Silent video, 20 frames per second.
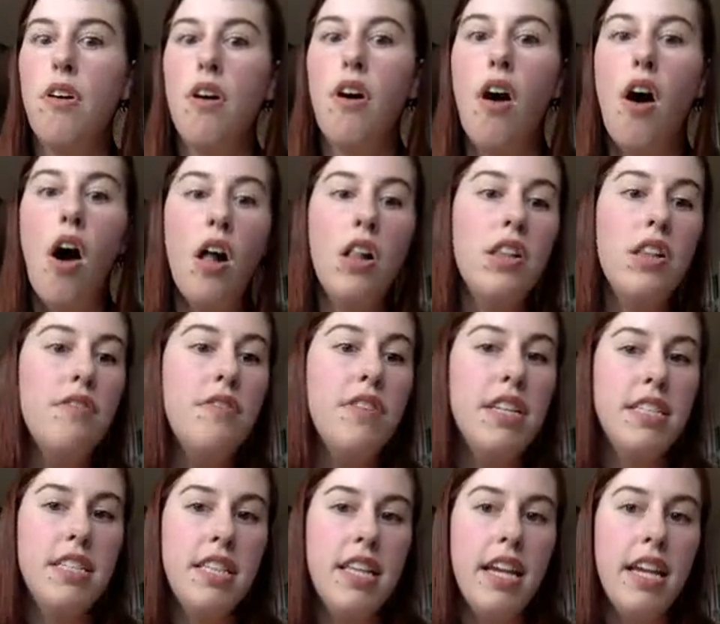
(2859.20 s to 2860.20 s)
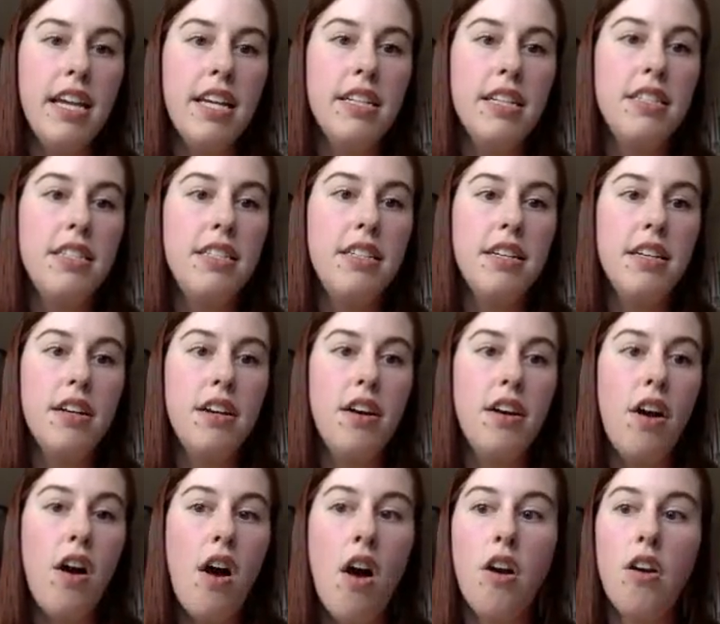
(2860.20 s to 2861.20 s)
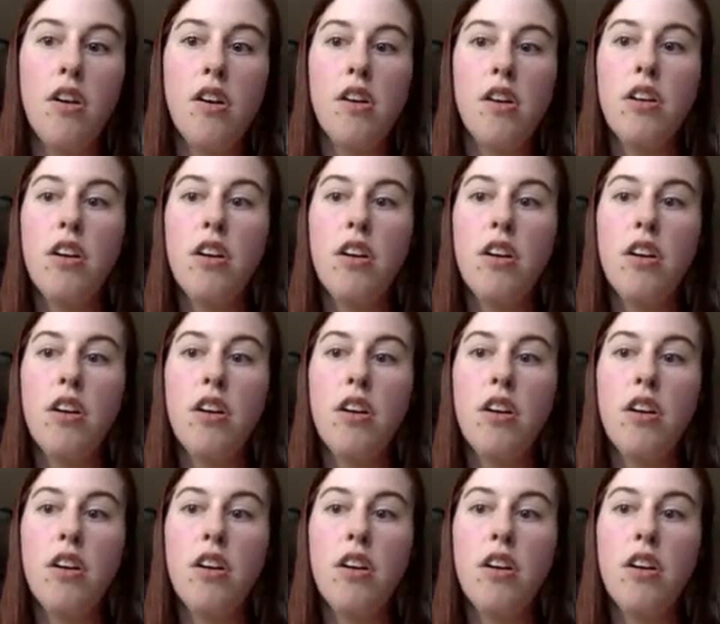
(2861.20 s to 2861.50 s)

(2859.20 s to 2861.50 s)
All of these things are